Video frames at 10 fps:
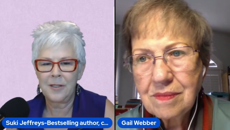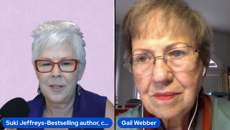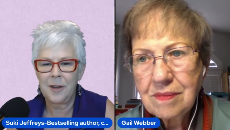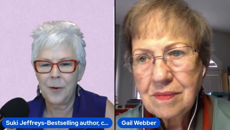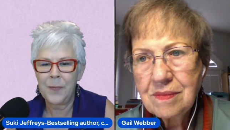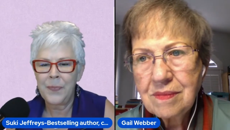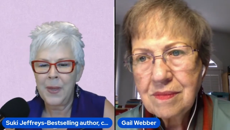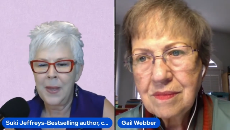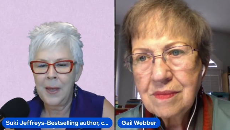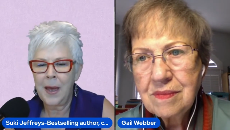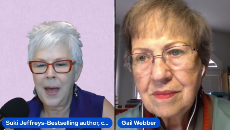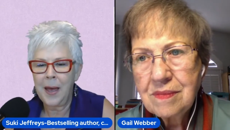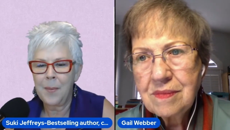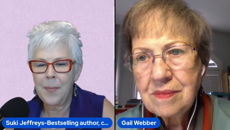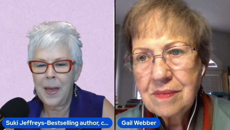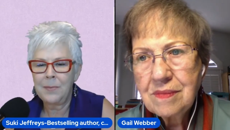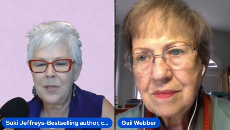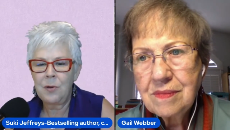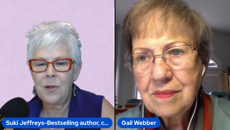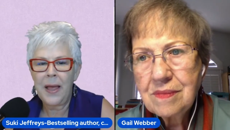Speaker 1: So um, I'm
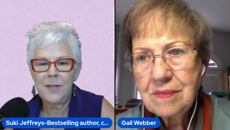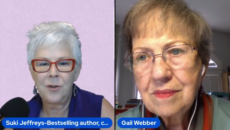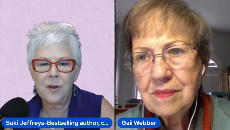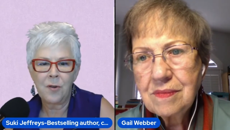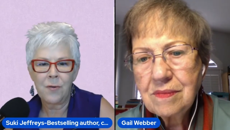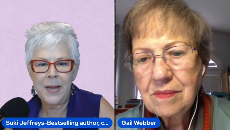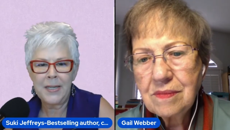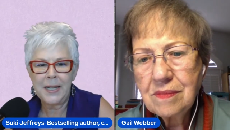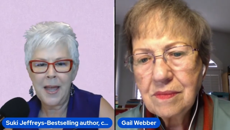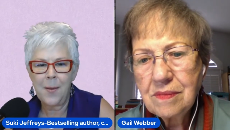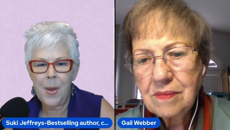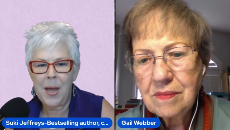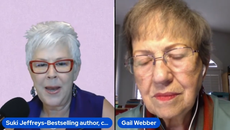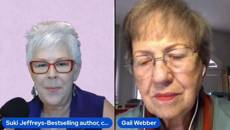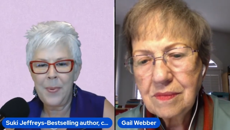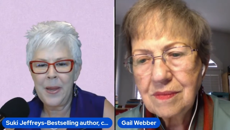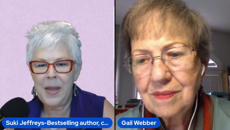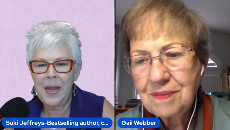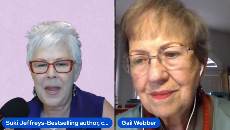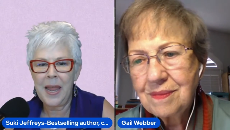so glad you agreed to come on and
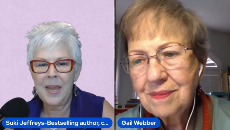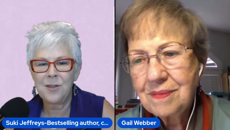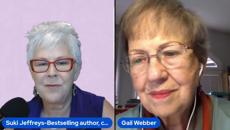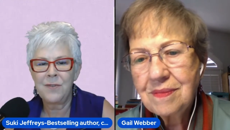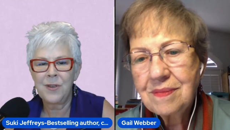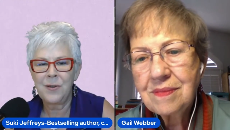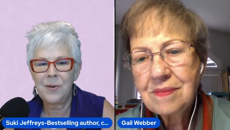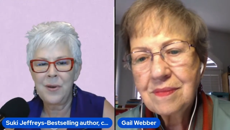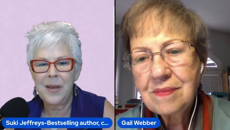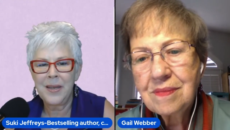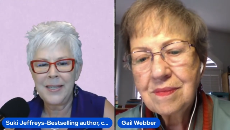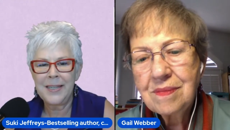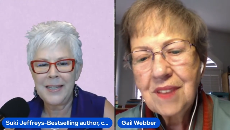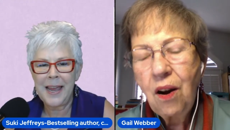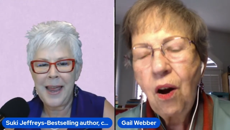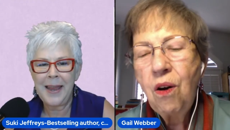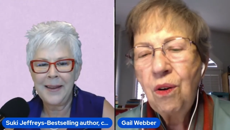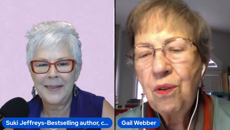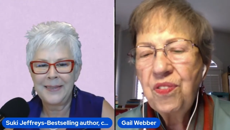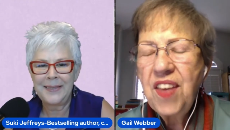be interviewed today.
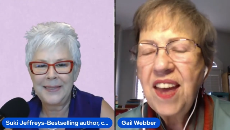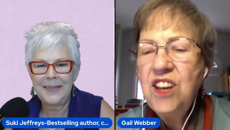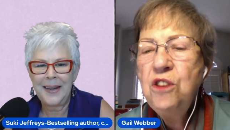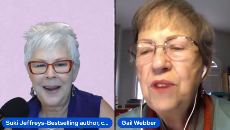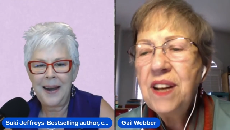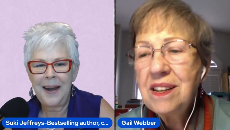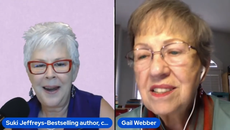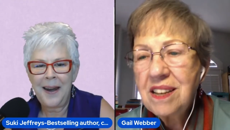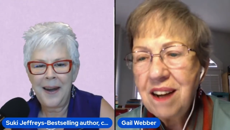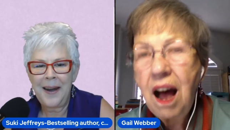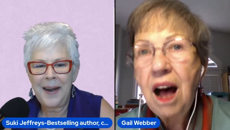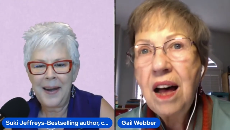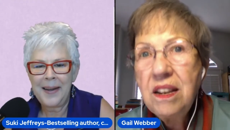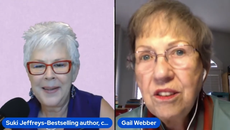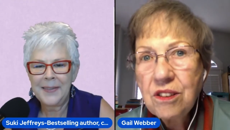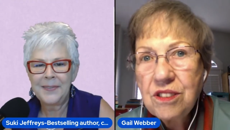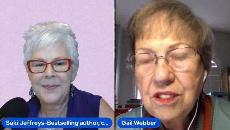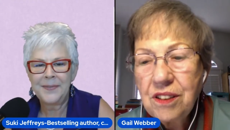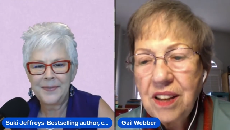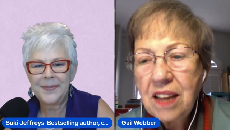Oh,
Speaker 2: thank you. It is an honor,
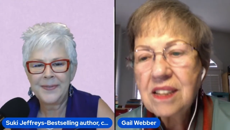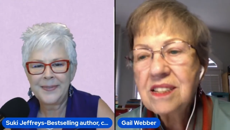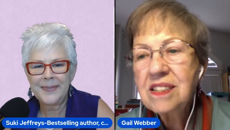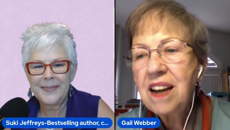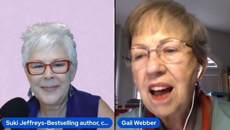Suki. It's an